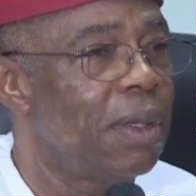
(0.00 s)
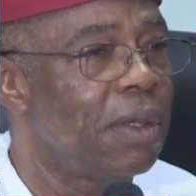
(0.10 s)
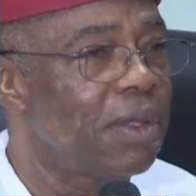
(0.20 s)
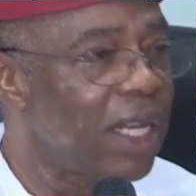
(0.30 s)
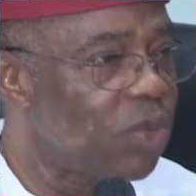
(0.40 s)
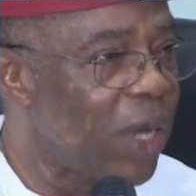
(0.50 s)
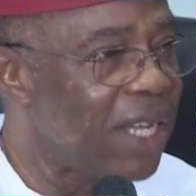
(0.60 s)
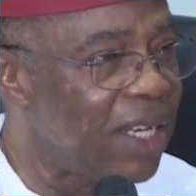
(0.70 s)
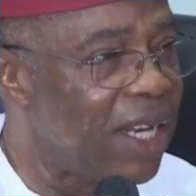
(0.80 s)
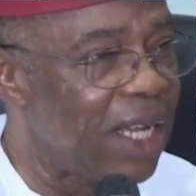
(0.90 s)
That is why I
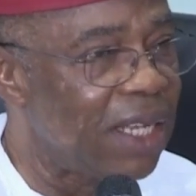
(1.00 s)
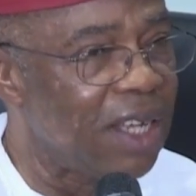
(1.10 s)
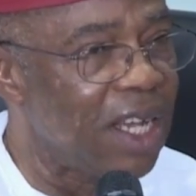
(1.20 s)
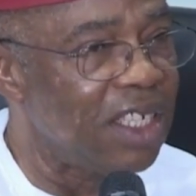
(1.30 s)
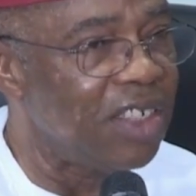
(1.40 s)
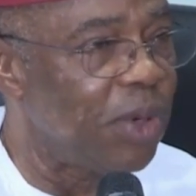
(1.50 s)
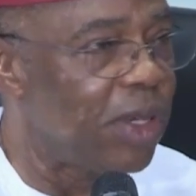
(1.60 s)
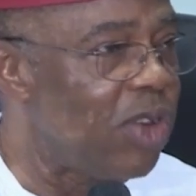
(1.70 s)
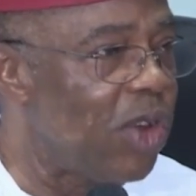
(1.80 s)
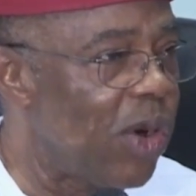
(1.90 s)
said the answer is
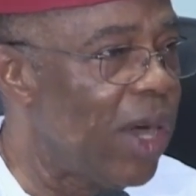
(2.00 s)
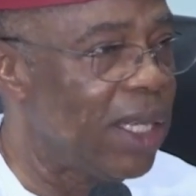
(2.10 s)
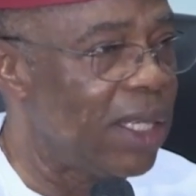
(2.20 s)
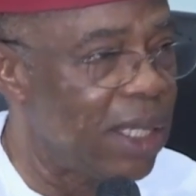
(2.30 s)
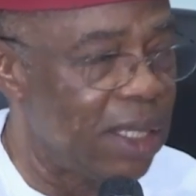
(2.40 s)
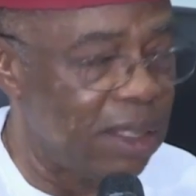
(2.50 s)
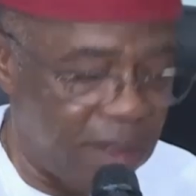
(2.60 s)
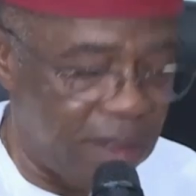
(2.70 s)
both no and yes.